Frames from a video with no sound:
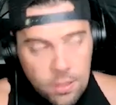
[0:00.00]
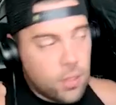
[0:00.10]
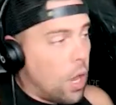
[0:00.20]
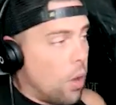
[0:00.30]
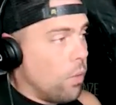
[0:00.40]

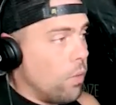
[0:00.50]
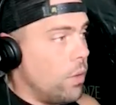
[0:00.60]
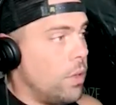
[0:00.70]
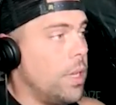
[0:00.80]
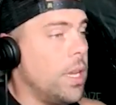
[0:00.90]
So,
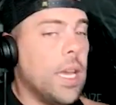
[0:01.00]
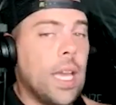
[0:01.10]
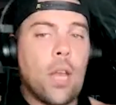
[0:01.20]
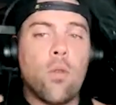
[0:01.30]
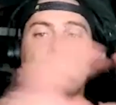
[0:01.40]

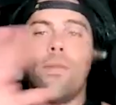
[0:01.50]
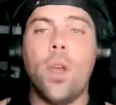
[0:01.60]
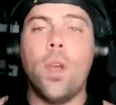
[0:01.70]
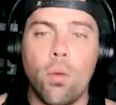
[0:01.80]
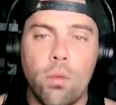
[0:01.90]
in
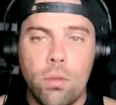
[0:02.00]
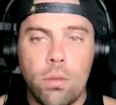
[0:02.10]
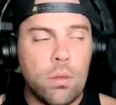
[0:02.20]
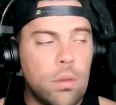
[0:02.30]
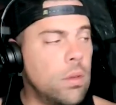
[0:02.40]
review,
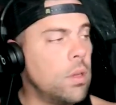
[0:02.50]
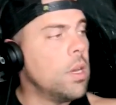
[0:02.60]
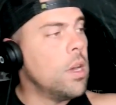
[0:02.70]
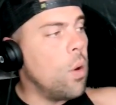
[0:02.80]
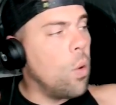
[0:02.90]

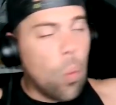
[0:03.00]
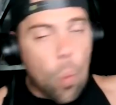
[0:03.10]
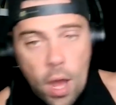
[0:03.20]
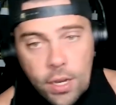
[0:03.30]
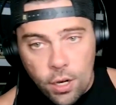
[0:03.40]

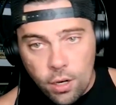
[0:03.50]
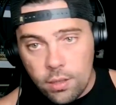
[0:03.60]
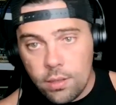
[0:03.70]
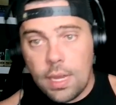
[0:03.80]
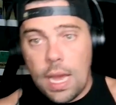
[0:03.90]
wonder.
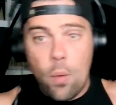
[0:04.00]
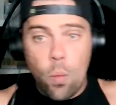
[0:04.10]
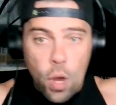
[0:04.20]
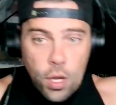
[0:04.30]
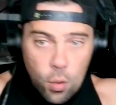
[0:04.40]
I
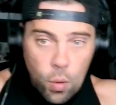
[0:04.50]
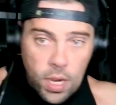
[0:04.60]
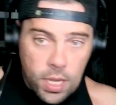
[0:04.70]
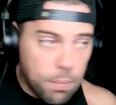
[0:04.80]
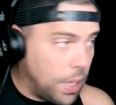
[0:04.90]
wonder
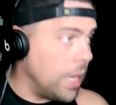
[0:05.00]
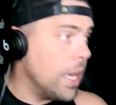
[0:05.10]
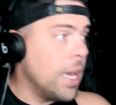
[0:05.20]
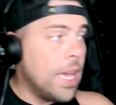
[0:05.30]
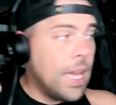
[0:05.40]
what could be.
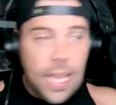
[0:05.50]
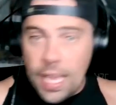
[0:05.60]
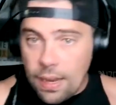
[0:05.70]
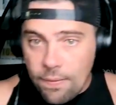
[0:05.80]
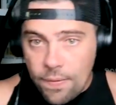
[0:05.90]

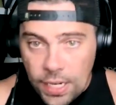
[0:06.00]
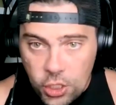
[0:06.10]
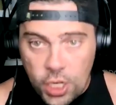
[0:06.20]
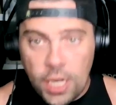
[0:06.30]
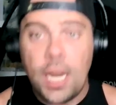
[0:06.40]

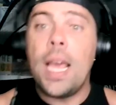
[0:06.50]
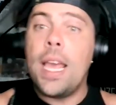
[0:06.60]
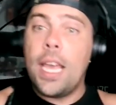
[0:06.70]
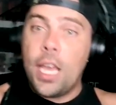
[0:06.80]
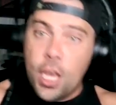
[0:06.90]
Invention.
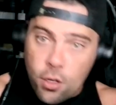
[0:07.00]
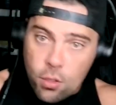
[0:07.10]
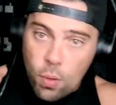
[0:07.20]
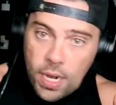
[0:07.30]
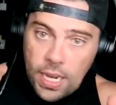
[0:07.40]
Here's
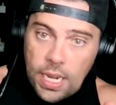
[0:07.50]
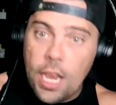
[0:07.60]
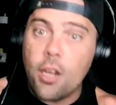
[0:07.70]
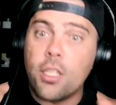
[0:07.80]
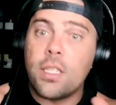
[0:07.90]

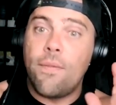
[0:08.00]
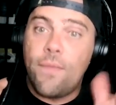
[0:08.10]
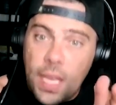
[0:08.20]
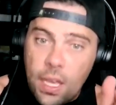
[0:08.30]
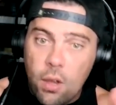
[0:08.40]
the
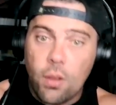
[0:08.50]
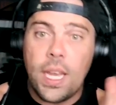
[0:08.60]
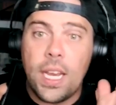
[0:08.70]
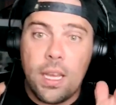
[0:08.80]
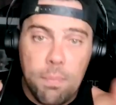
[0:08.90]
vehicle
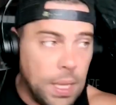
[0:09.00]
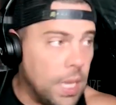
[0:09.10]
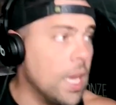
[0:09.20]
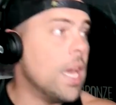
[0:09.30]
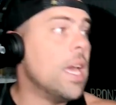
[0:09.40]
that it could
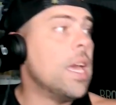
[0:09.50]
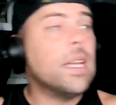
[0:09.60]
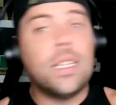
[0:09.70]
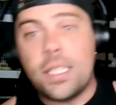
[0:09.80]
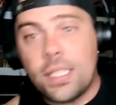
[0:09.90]
be.
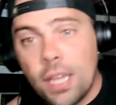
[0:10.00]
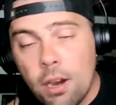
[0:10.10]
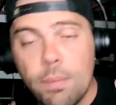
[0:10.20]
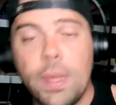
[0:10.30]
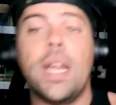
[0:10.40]

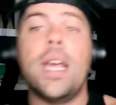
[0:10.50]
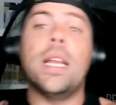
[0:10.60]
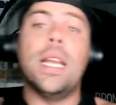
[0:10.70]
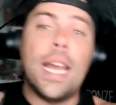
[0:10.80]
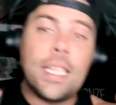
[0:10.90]
Discernment.
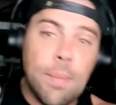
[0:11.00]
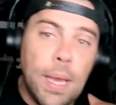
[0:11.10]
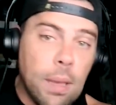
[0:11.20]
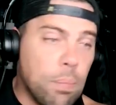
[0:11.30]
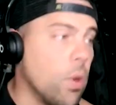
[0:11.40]
Let's
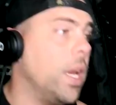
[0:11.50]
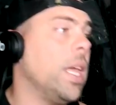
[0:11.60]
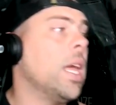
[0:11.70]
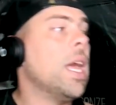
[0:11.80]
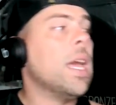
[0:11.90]
make it pretty.
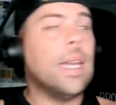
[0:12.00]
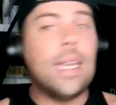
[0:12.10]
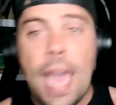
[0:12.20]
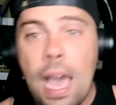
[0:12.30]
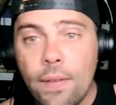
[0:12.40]

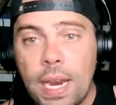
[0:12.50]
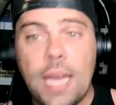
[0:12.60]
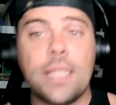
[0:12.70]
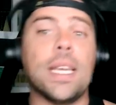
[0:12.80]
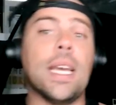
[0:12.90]

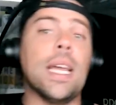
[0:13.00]
Galvanizing.